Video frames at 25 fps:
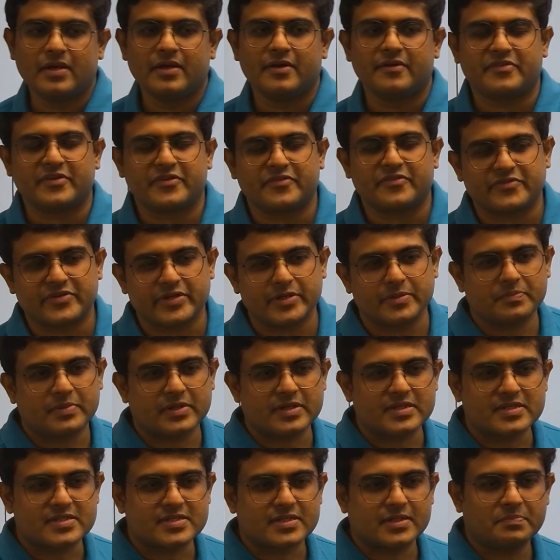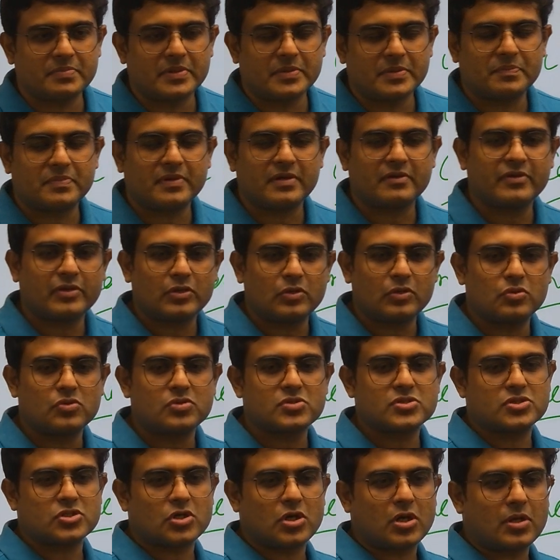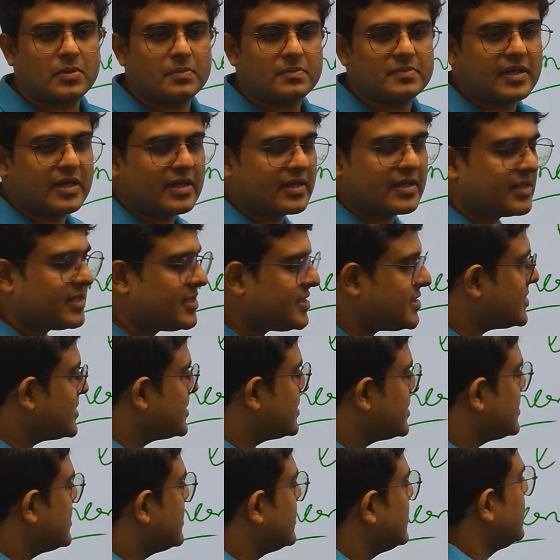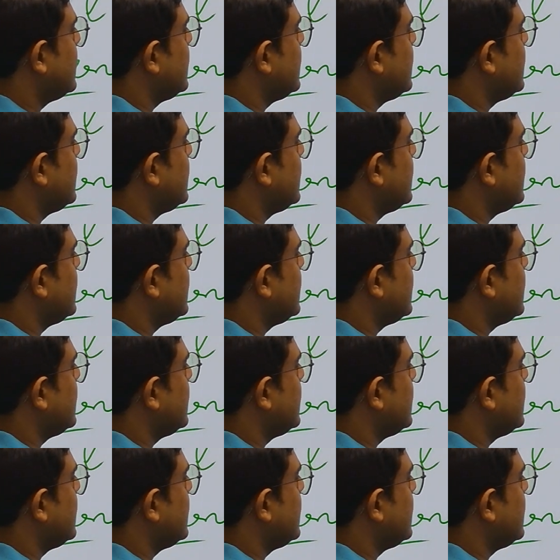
15% people will lose job, that is